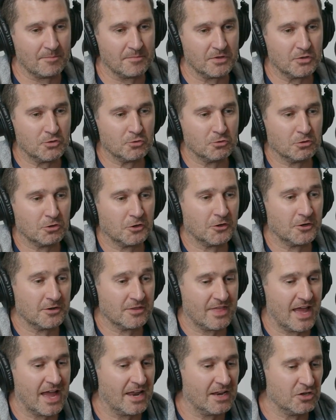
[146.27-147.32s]
you learn
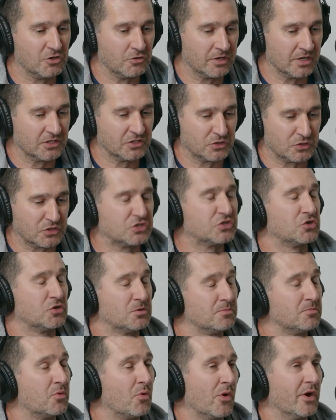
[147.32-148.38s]
that you get to a certain
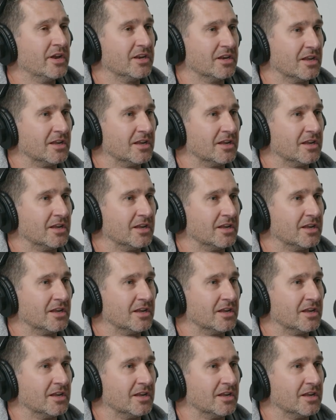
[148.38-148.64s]
point